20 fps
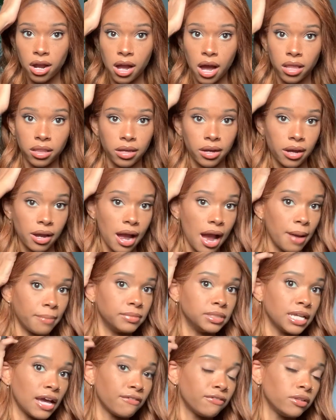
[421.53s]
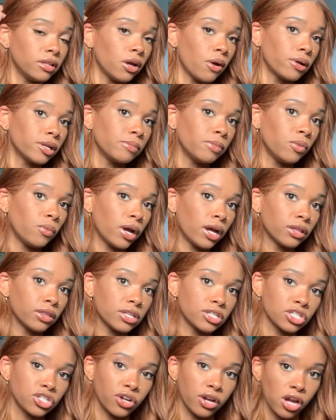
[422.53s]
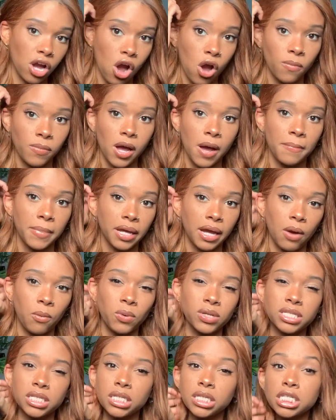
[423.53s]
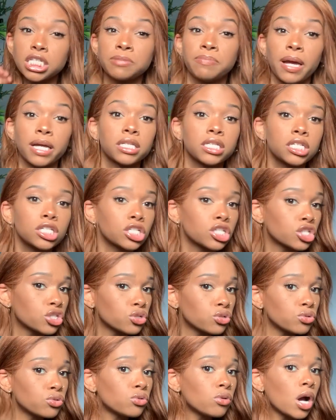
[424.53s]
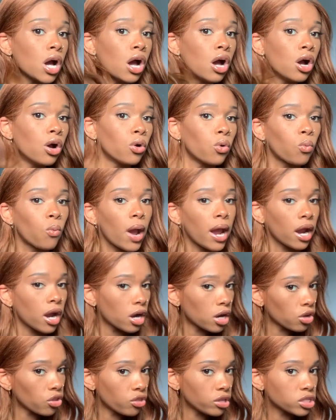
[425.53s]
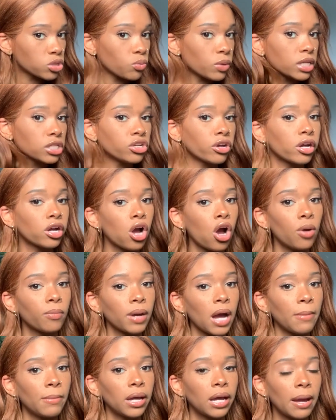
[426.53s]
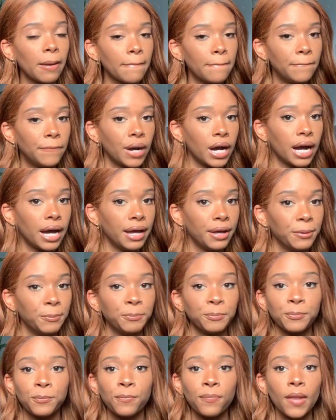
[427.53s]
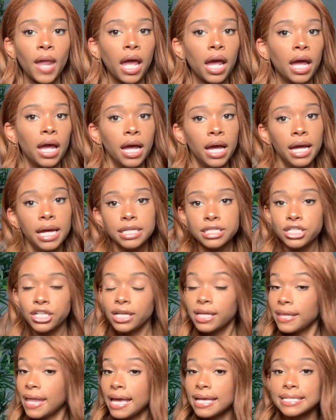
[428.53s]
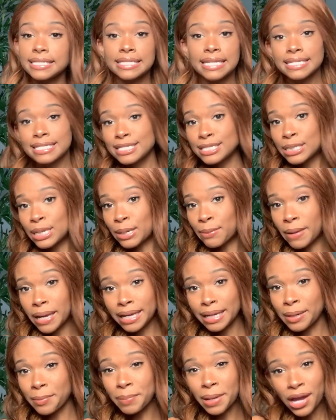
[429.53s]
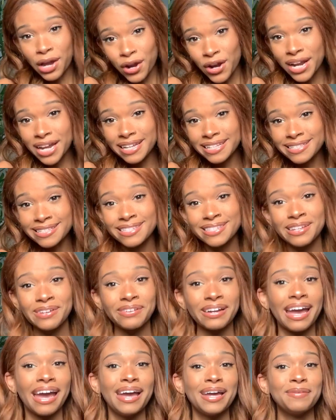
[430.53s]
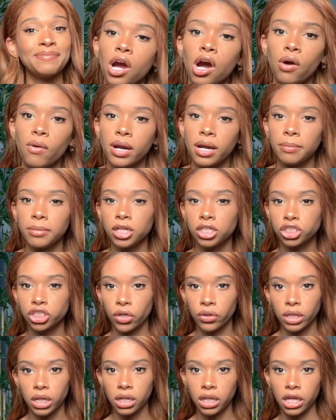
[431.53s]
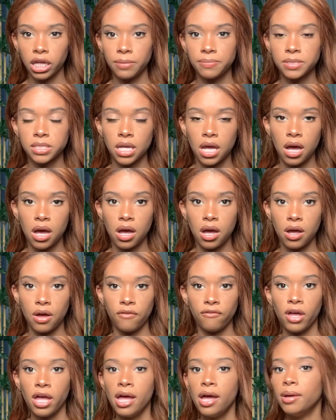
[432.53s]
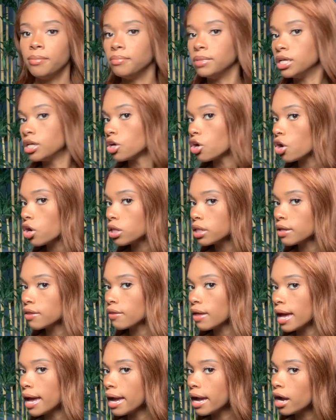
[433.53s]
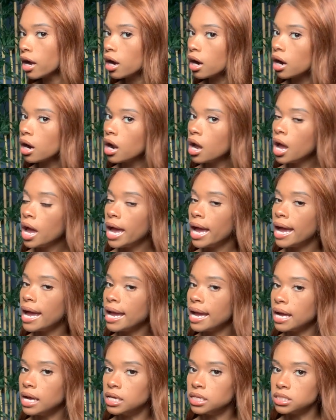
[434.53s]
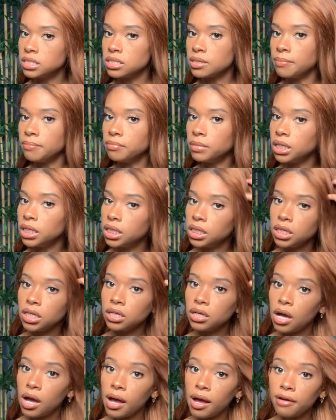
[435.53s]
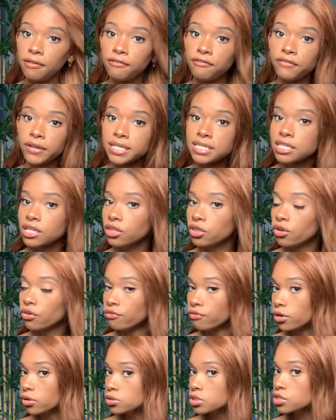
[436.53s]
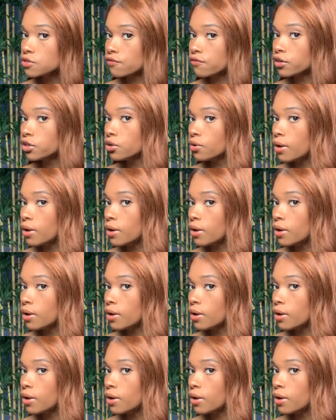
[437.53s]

color. I'm definitely going to be wearing this during homecoming. I wasn't expecting to wear this wig during homecoming, but it's looking like sis is gonna make an appearance, okay? Oh, and I'm gonna show the clips of me curling the hair and me uh fixing the roots for you